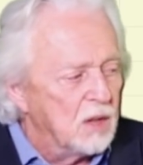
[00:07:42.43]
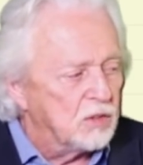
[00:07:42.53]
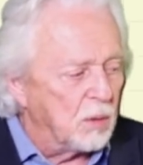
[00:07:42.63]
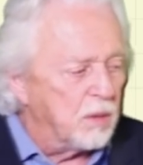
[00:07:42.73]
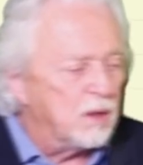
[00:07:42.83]

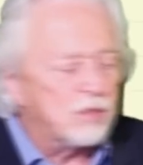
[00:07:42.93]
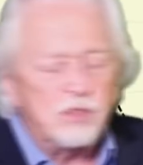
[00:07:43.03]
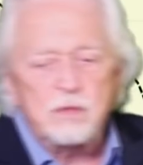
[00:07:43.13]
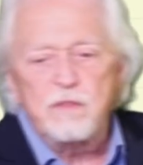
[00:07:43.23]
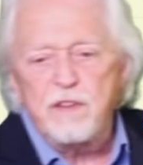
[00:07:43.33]
So this
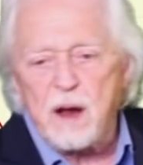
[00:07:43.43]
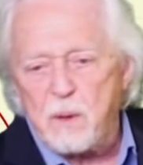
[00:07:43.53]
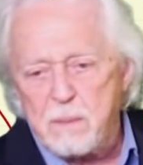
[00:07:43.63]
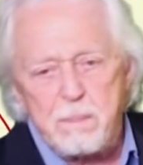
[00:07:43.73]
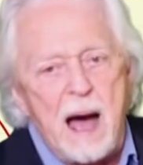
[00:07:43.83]
is
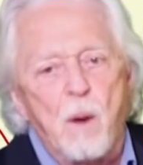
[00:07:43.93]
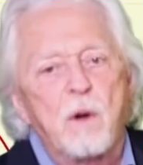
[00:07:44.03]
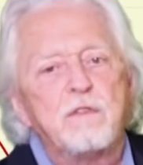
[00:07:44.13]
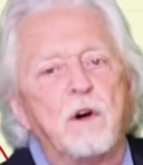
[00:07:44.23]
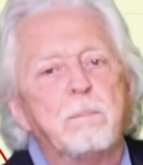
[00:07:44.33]
very
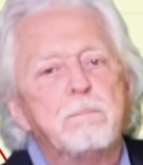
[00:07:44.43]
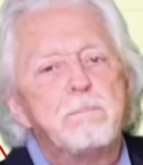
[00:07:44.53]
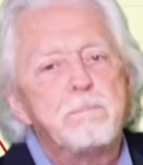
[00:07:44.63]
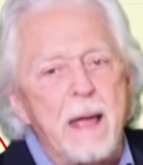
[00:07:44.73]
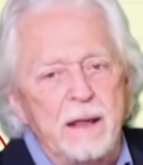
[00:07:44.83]
powerful
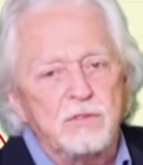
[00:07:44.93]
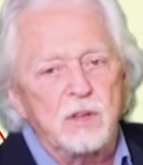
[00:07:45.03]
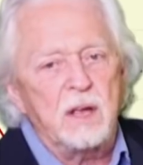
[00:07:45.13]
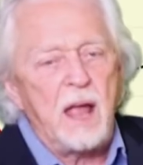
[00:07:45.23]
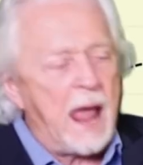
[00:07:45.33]

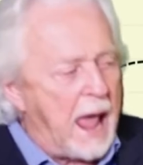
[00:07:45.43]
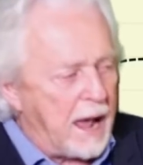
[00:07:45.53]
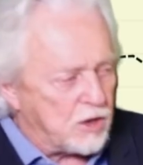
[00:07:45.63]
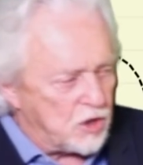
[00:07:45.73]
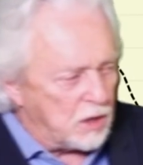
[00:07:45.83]
basing
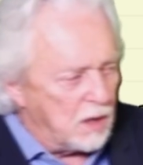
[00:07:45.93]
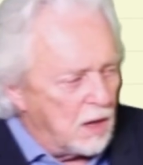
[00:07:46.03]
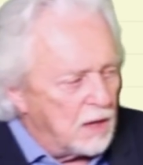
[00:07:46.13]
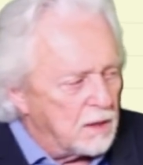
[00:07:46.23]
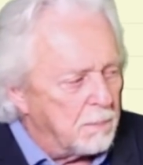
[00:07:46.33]
action.
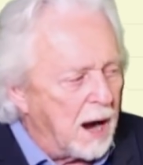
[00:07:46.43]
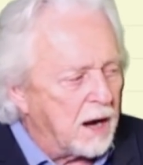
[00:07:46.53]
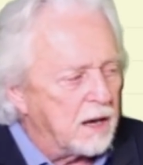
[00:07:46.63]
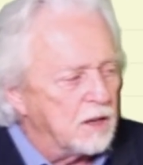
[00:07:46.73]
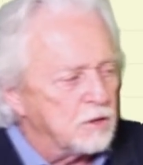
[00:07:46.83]
The
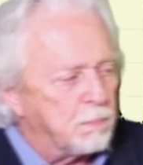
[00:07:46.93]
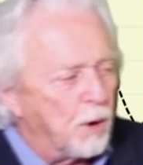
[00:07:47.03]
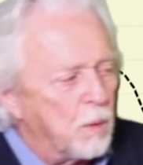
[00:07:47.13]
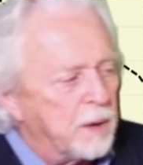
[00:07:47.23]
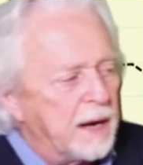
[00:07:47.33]
market has
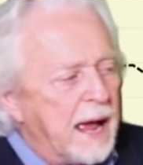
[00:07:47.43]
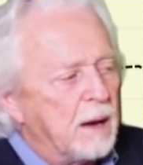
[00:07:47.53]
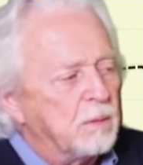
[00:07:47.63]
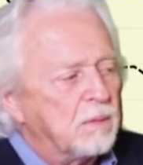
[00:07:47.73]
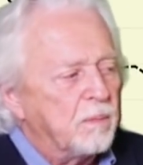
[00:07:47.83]
broken
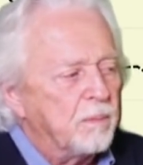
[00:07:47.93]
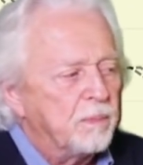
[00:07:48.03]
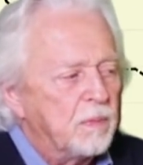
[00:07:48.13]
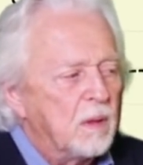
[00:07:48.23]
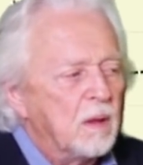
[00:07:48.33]
out.
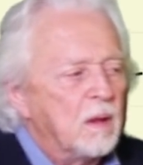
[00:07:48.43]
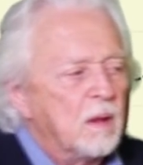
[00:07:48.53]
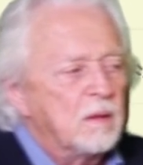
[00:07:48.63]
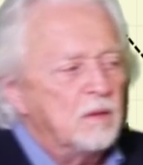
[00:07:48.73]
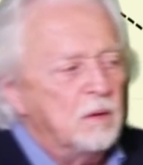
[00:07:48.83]

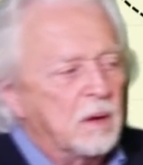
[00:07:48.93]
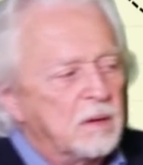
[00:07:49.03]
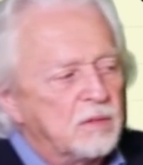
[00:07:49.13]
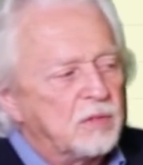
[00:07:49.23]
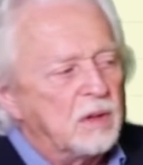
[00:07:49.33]
You
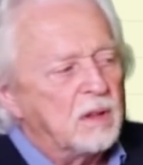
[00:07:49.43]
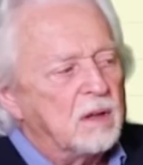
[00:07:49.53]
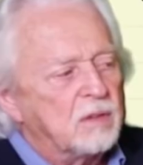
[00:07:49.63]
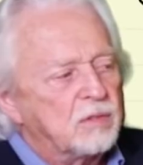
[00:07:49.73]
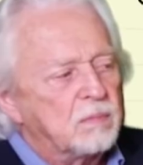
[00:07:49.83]
can see
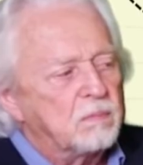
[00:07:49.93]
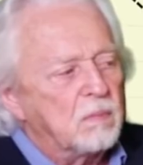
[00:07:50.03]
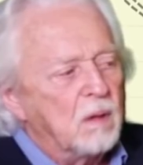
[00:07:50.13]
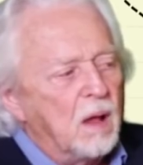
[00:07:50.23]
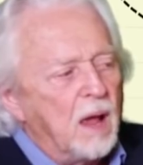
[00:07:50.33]
this.
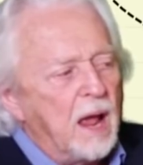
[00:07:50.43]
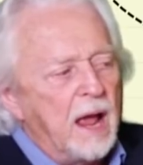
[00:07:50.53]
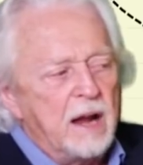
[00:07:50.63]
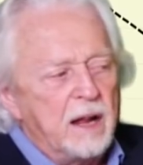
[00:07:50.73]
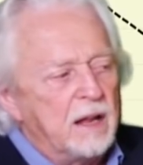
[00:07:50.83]

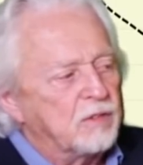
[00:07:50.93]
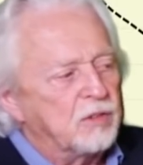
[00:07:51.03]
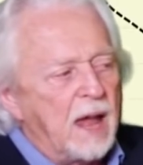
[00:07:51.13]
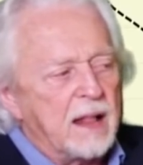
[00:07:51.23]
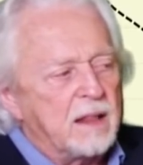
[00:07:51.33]
And it's
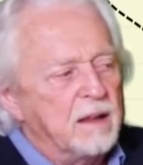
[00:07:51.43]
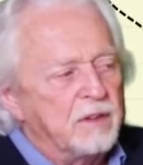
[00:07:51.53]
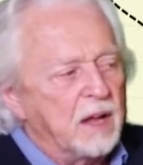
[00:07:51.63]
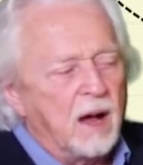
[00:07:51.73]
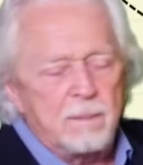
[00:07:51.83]
not
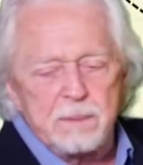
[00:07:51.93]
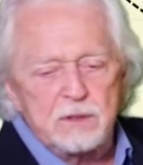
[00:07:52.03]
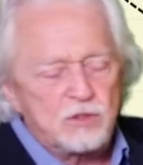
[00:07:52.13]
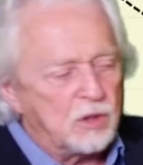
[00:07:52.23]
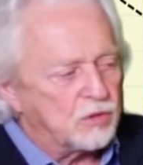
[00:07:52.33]
giving up.
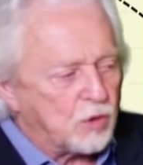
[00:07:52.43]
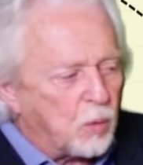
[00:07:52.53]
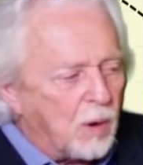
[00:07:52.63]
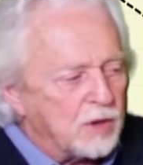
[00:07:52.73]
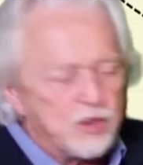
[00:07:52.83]
It's just
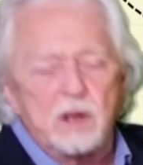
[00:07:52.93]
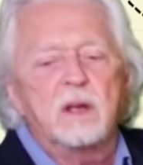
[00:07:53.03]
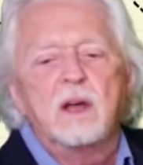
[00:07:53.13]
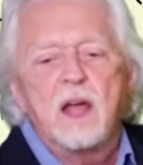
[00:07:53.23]
crushing